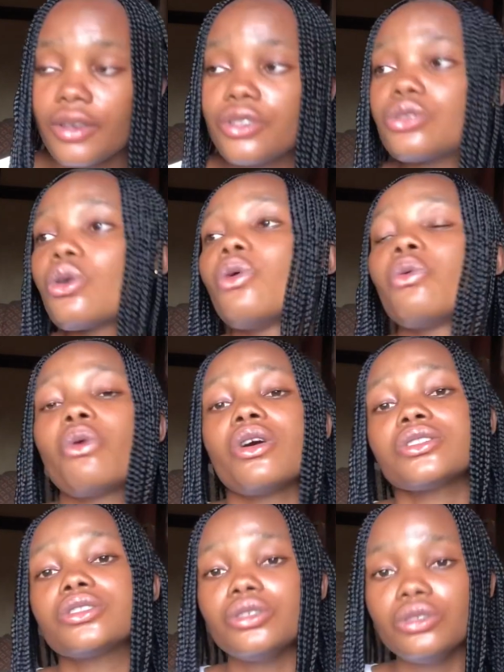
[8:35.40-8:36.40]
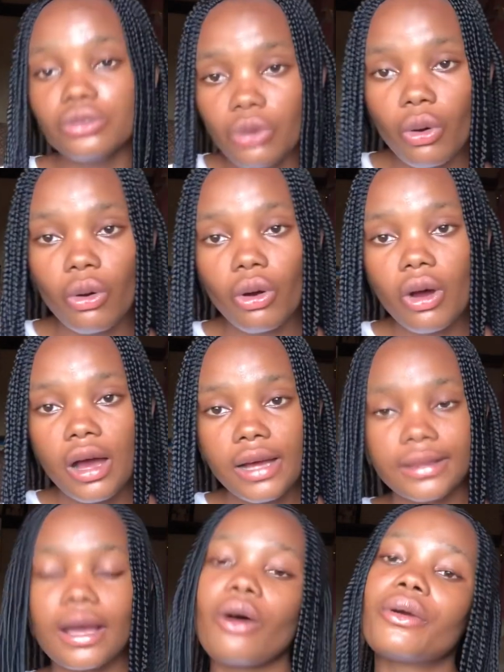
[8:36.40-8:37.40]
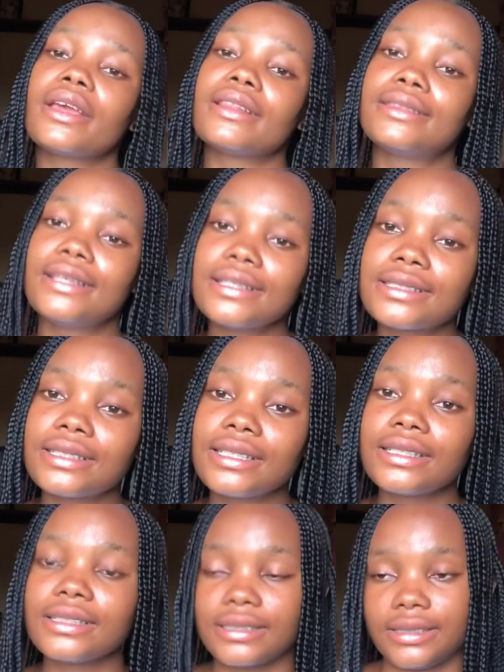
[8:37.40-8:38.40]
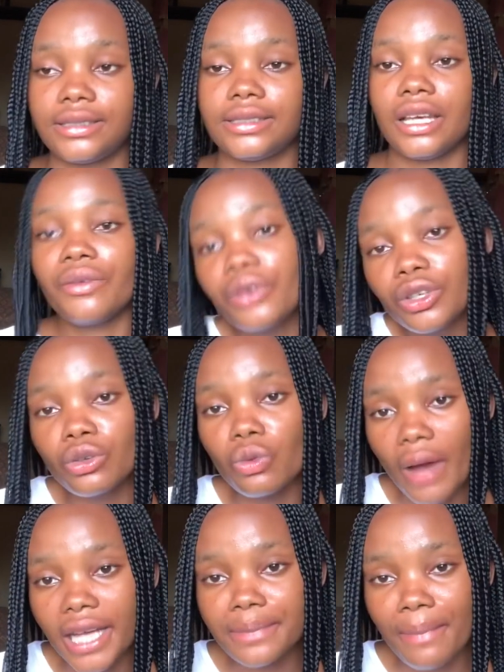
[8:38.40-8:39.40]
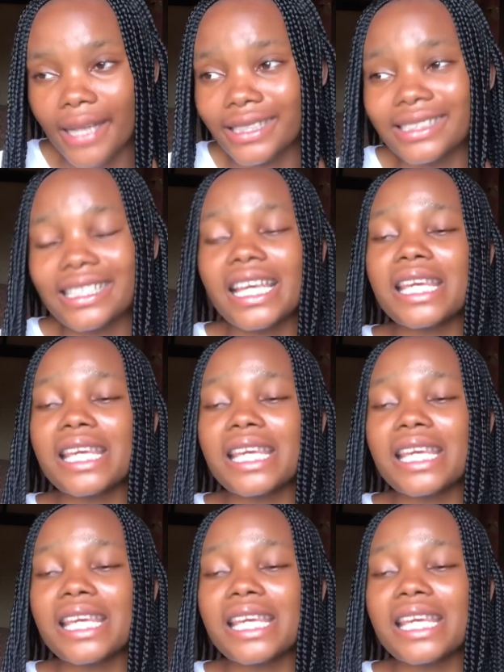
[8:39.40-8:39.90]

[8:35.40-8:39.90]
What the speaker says: So once you know that, okay, this thing is giving you white patches,